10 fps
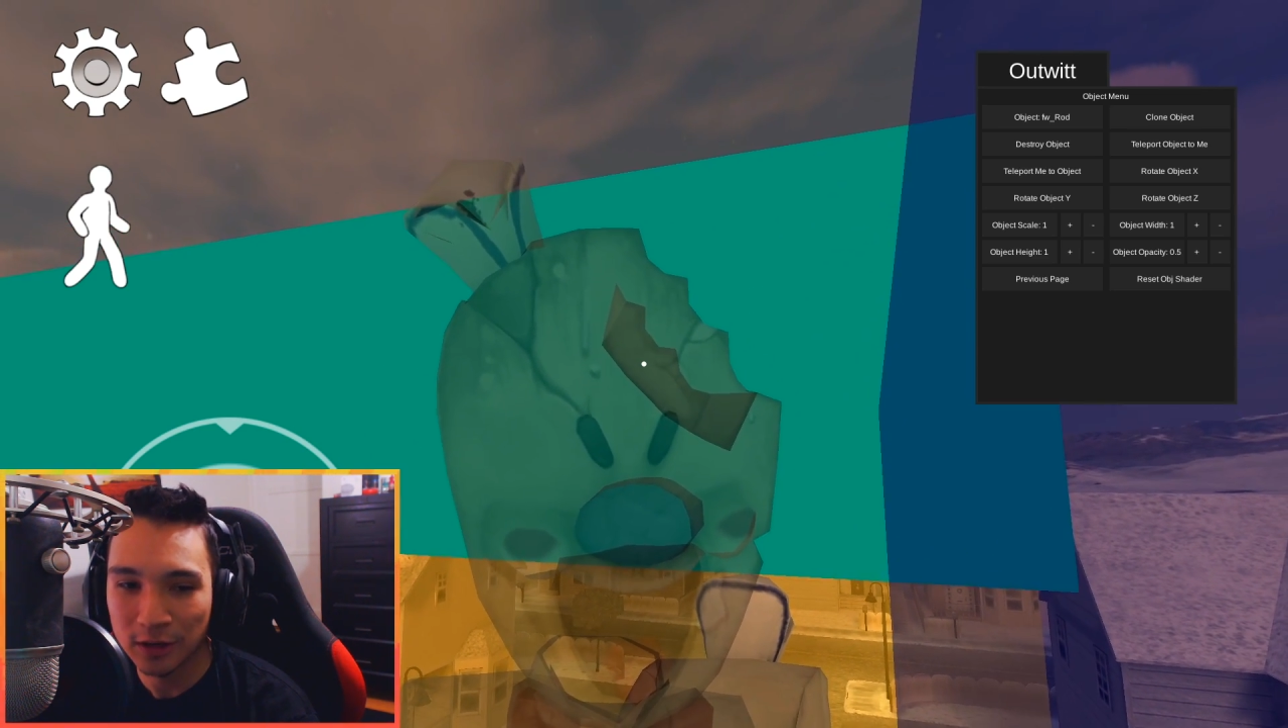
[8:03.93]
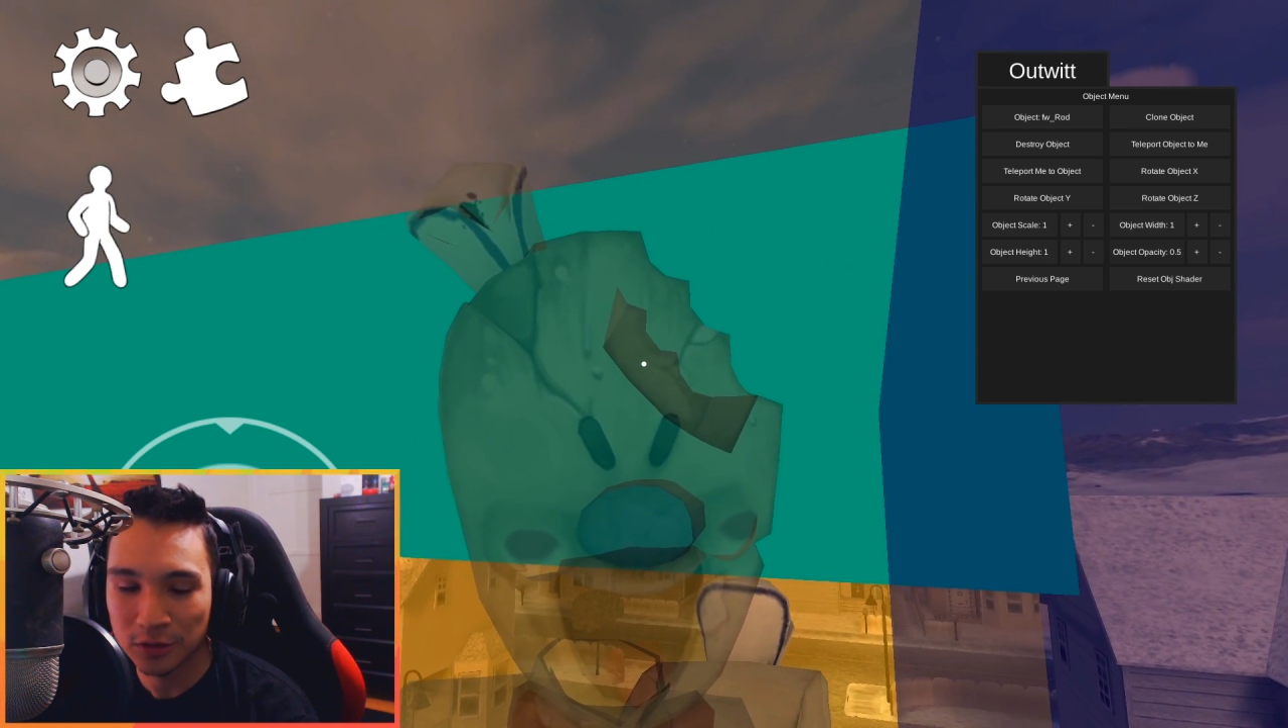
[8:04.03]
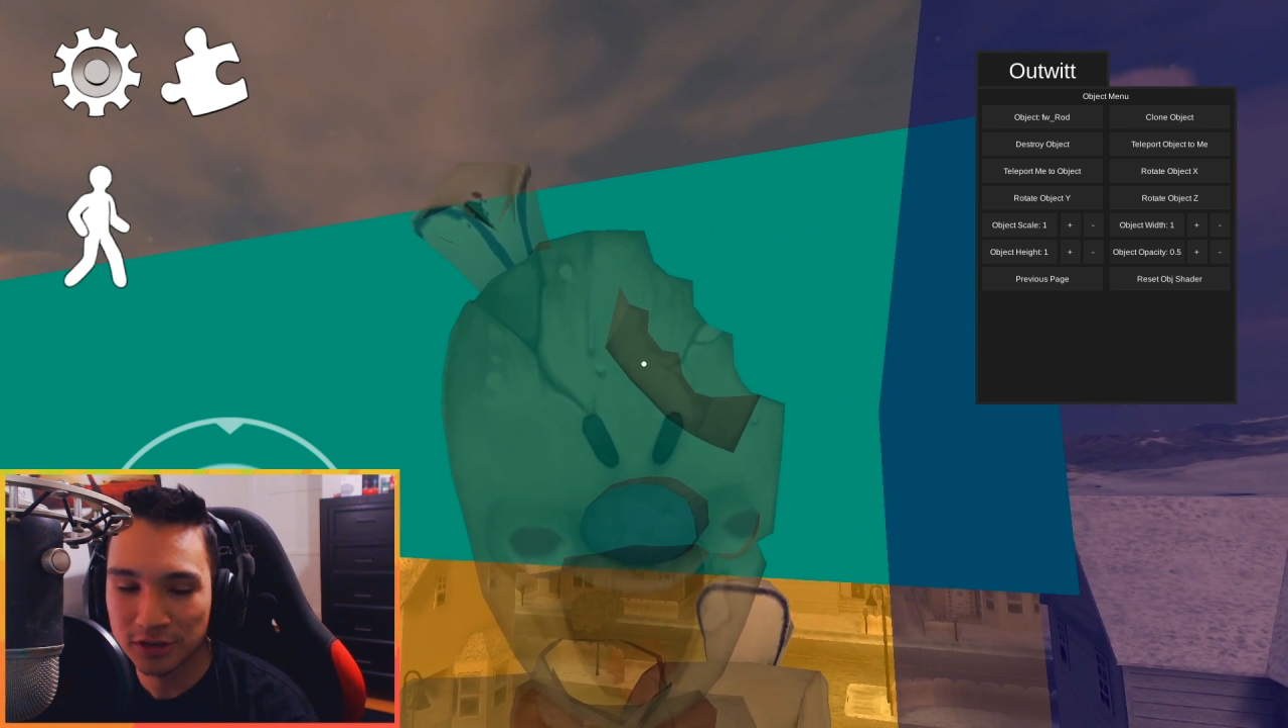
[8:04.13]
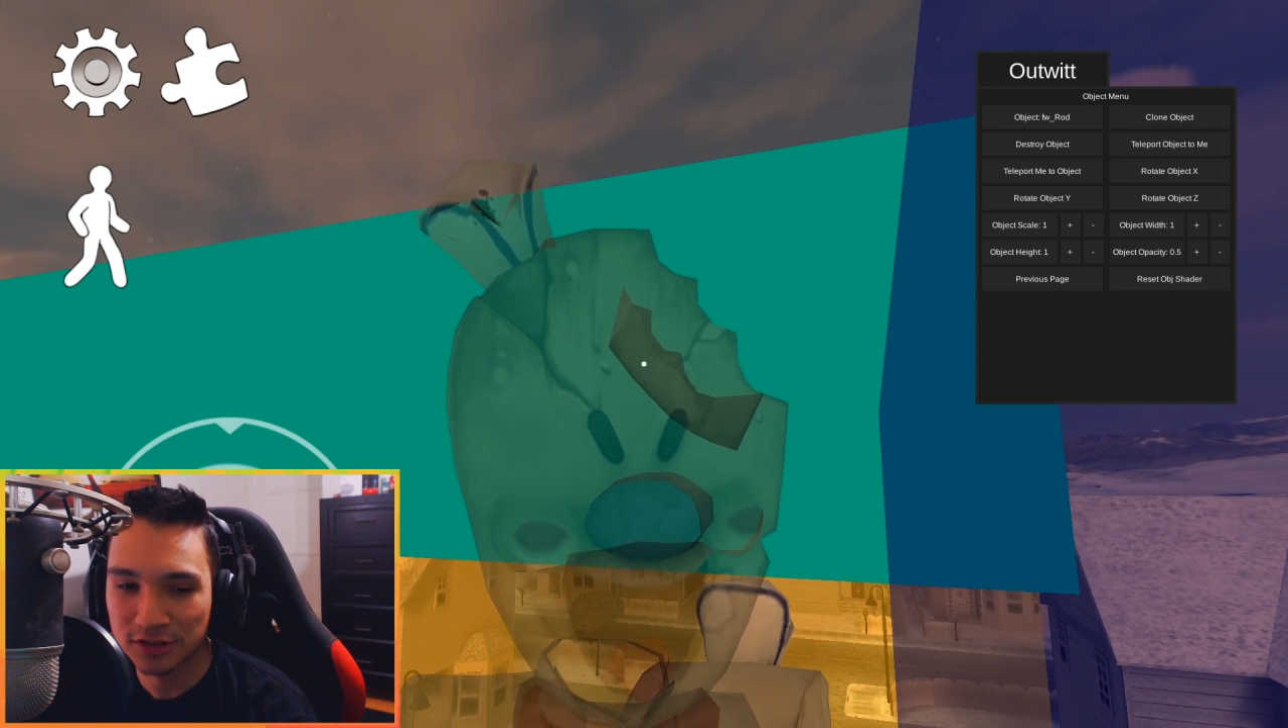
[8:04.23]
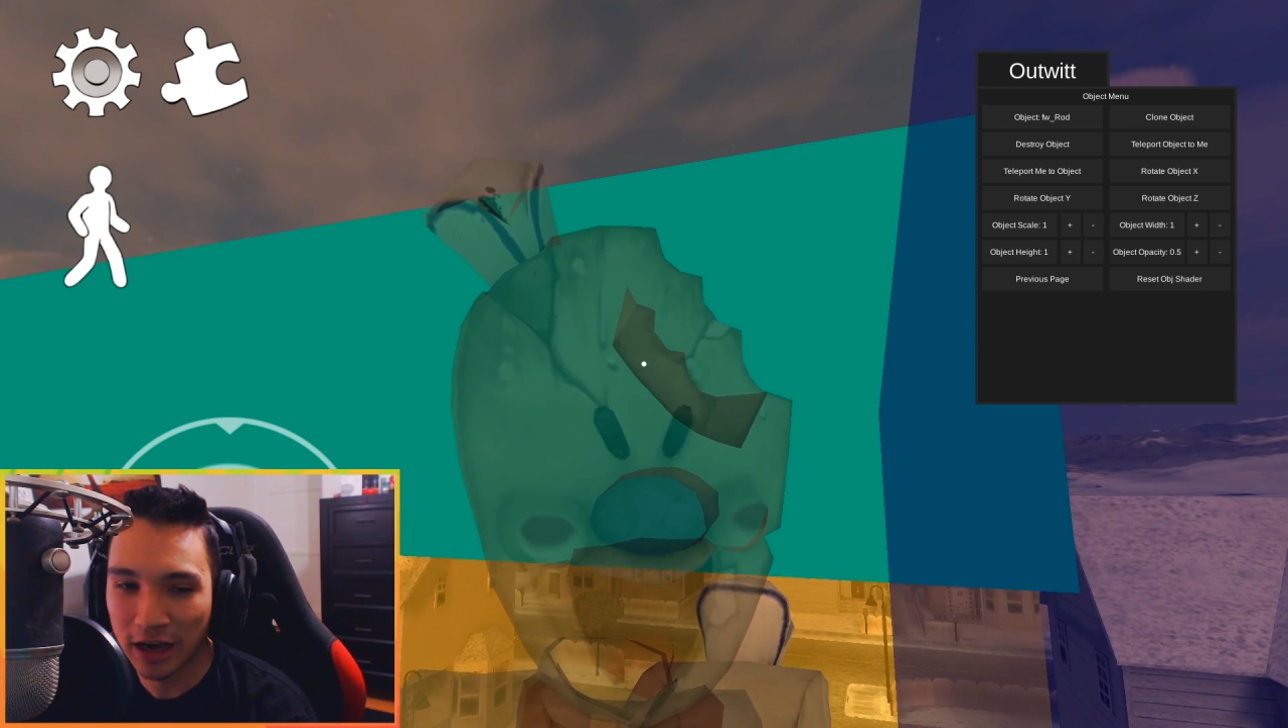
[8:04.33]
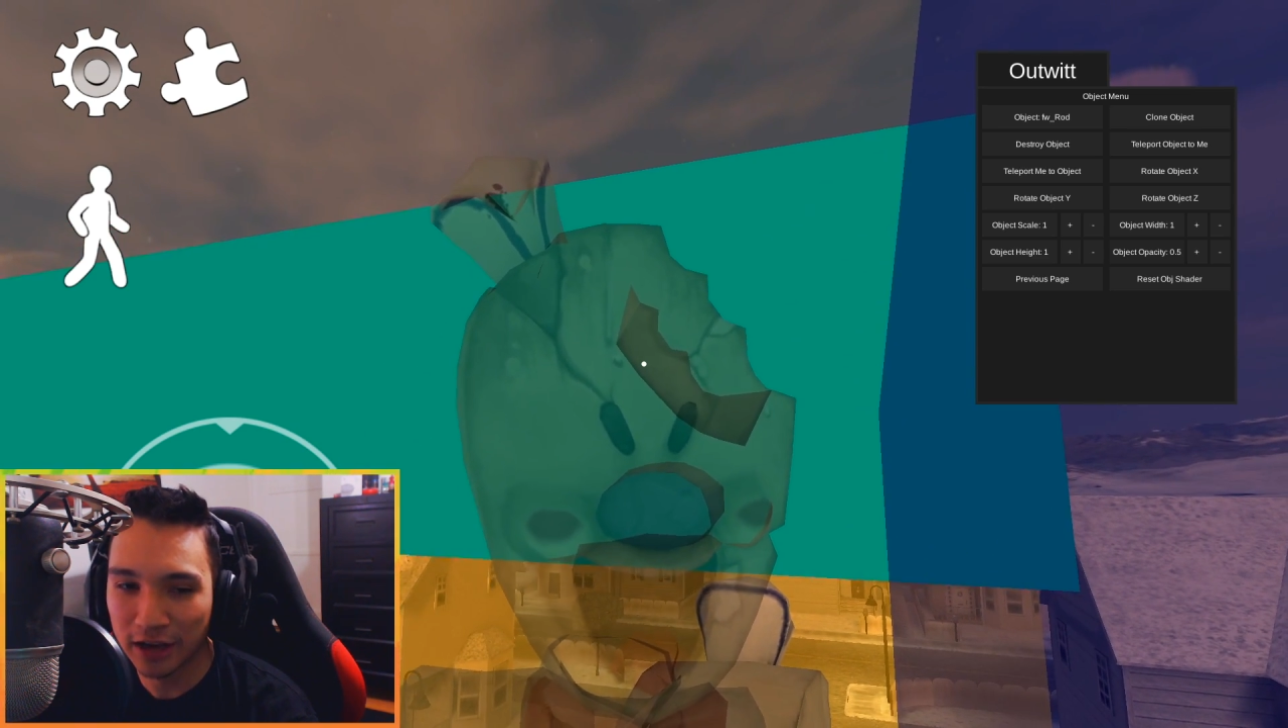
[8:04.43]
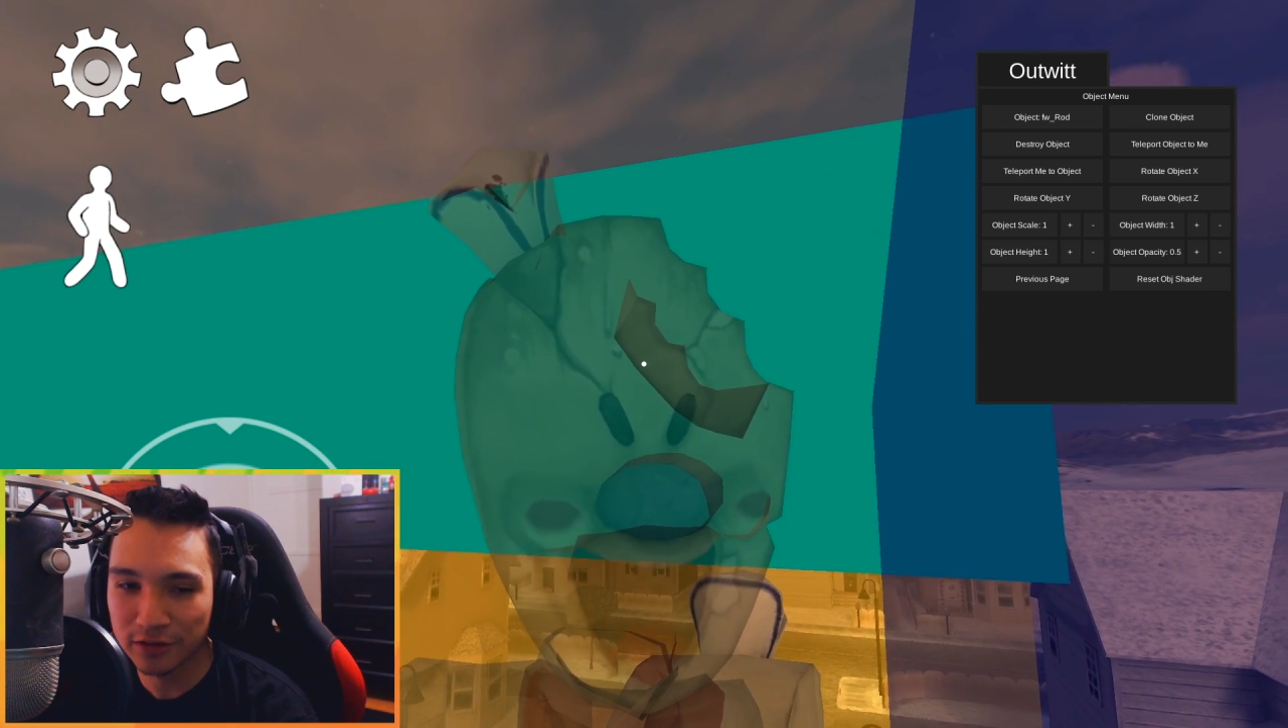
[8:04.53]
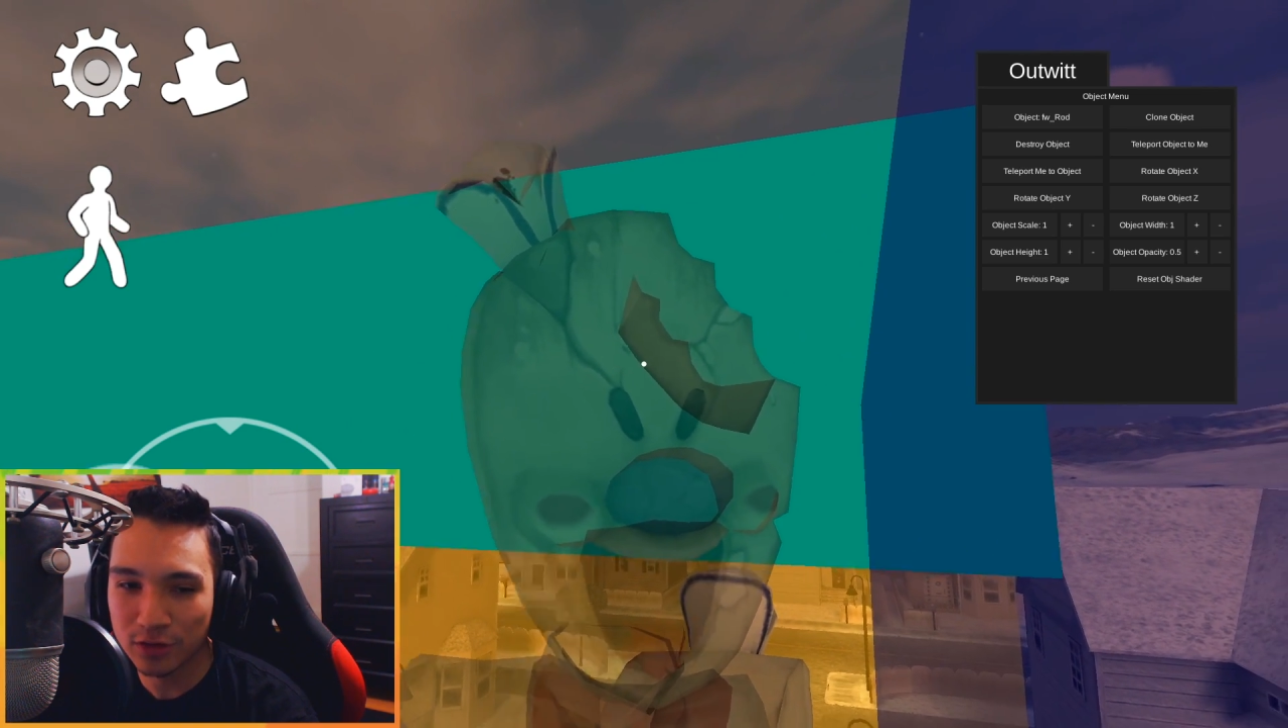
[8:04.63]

which is kind